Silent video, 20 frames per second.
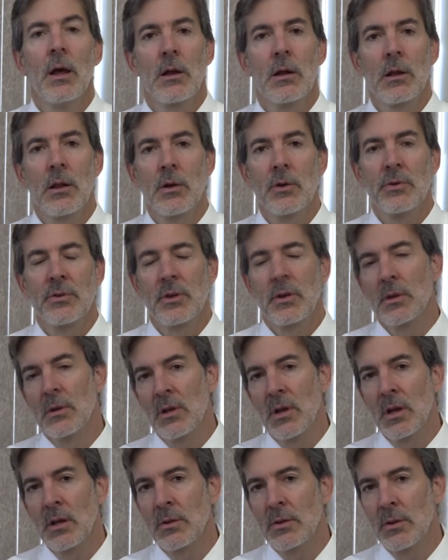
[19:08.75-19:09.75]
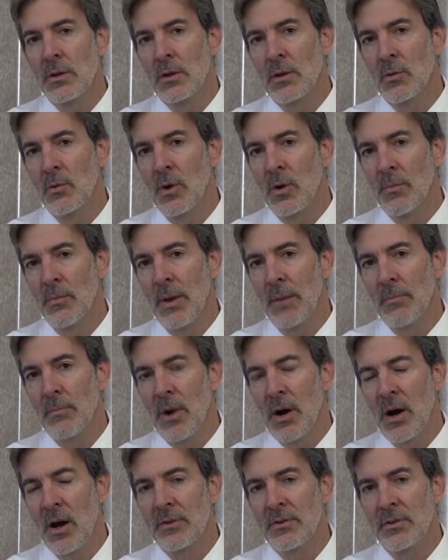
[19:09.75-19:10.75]
close attention to what my
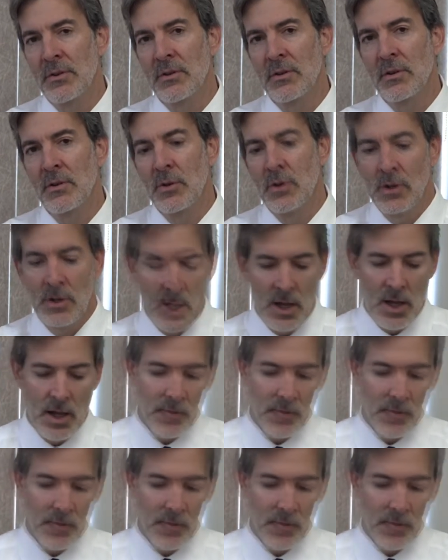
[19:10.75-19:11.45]
boss is doing.